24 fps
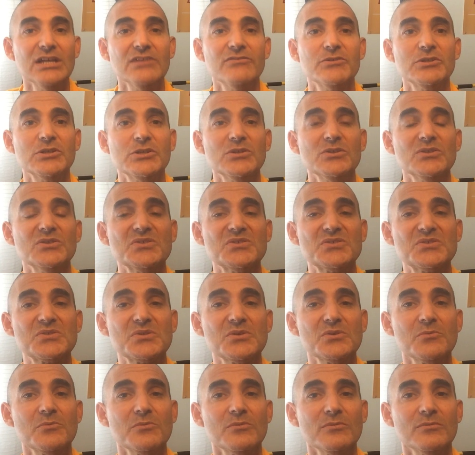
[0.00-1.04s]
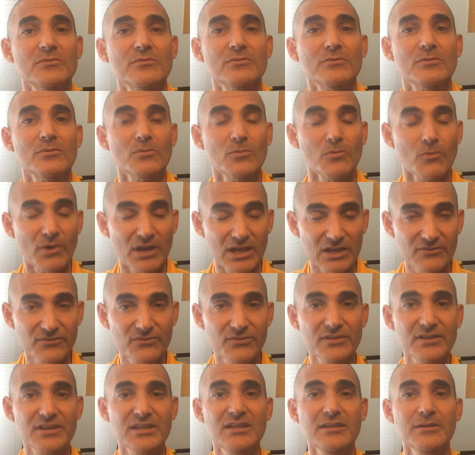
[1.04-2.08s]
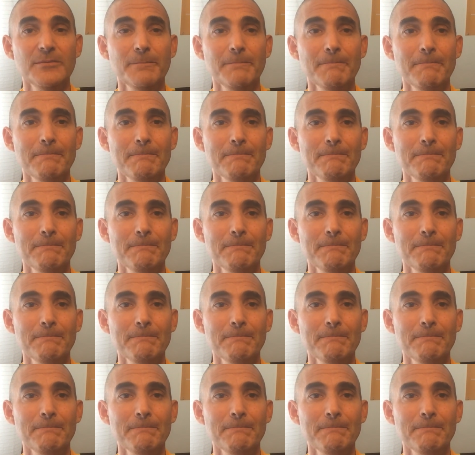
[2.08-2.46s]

If we do this wakefully